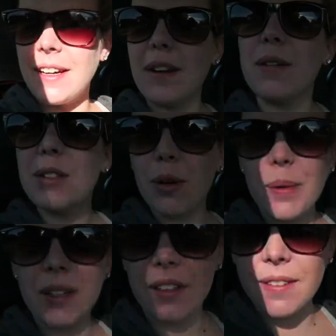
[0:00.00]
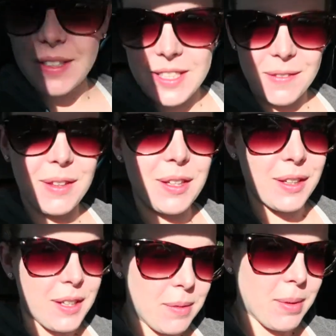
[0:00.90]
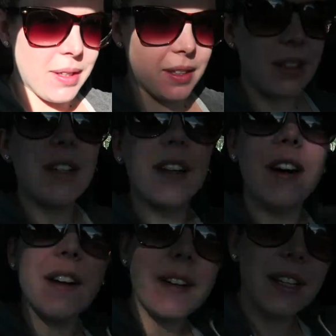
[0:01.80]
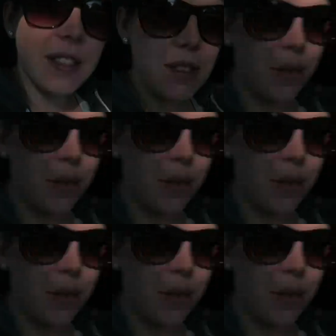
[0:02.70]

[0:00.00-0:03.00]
I was hoping to leave at 7:30, but you know how it is